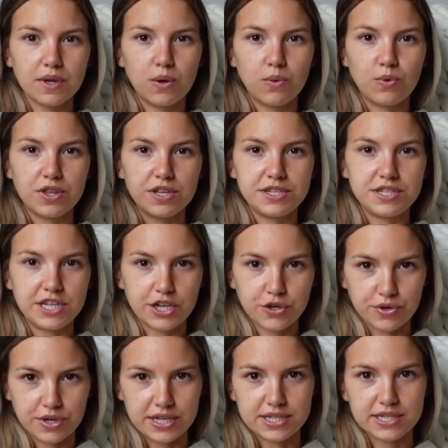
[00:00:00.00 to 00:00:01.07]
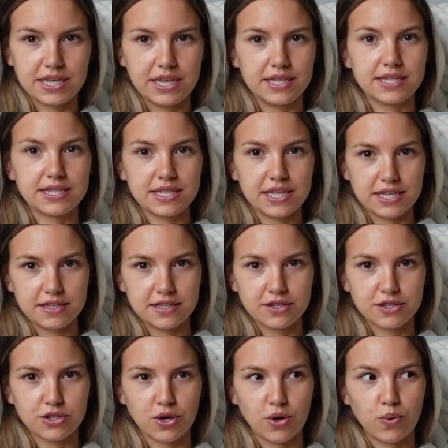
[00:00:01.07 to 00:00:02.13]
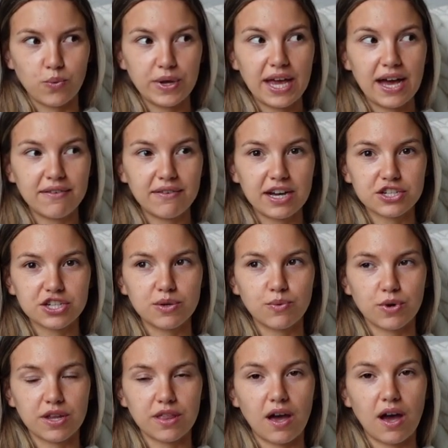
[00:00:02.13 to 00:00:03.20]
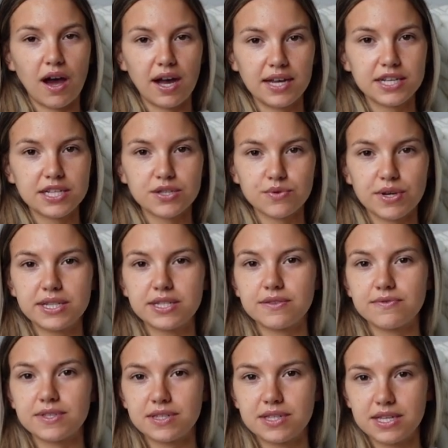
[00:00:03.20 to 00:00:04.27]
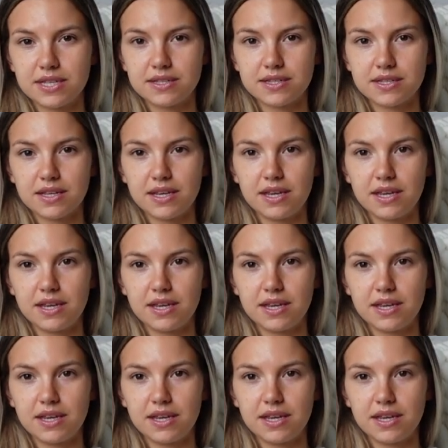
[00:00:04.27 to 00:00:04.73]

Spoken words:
with a decrease in SIDS. So we have actually one of the highest rates of SIDS